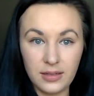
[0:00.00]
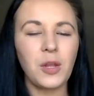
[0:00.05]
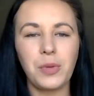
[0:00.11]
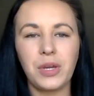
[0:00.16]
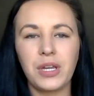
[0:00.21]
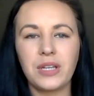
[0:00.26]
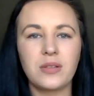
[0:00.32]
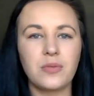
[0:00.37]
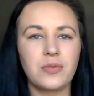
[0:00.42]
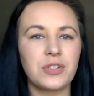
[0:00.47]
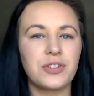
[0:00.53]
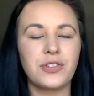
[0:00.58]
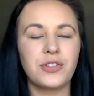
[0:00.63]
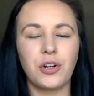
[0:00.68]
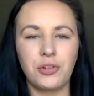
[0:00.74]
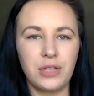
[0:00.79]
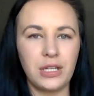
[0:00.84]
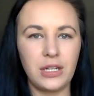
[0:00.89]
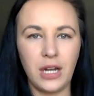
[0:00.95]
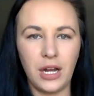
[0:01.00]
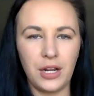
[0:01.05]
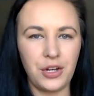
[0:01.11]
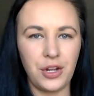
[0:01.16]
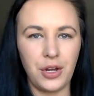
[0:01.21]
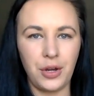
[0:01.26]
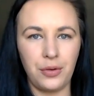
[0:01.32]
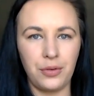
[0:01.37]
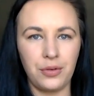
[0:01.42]
because it was certainly not
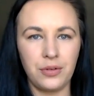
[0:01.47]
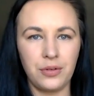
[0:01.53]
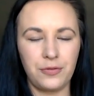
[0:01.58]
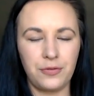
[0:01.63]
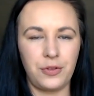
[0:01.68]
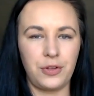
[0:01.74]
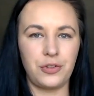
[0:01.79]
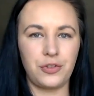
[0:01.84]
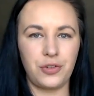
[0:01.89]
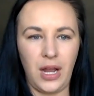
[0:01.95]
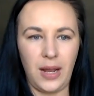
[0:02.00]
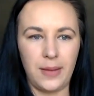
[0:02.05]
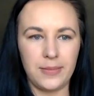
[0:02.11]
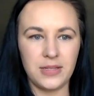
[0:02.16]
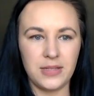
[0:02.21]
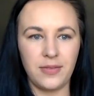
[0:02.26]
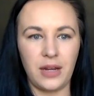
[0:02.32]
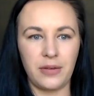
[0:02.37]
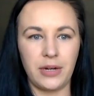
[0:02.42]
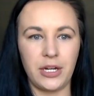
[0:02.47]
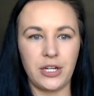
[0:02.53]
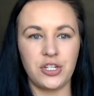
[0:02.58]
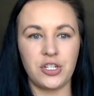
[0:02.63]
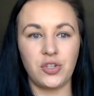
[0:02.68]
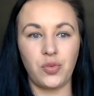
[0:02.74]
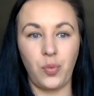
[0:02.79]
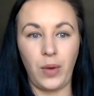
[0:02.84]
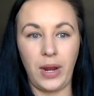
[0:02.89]
known for the tribes of that region
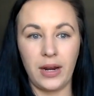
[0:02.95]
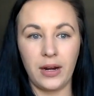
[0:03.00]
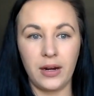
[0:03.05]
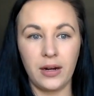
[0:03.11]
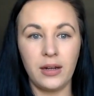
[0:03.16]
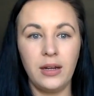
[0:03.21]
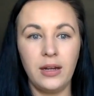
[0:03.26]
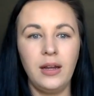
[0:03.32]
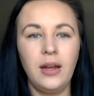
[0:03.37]
to wear,